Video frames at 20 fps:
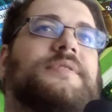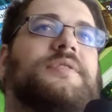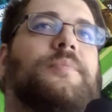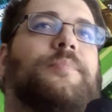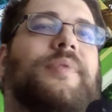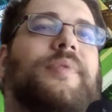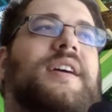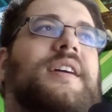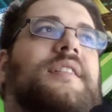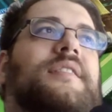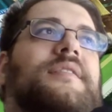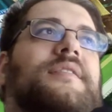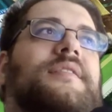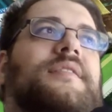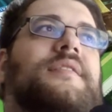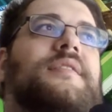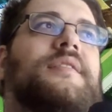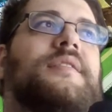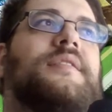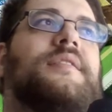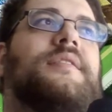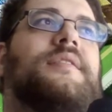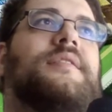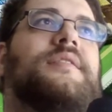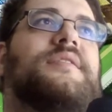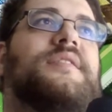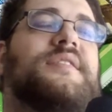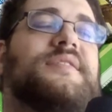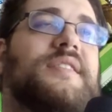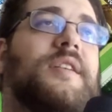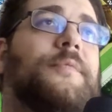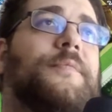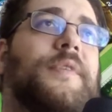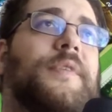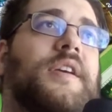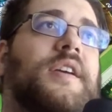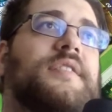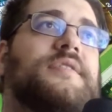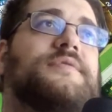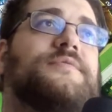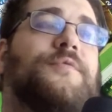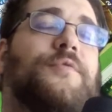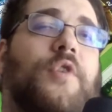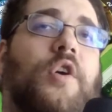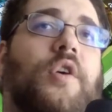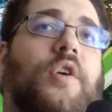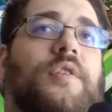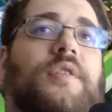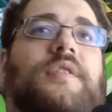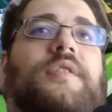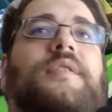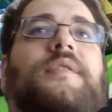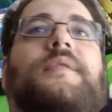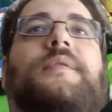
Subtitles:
to play, something is wrong.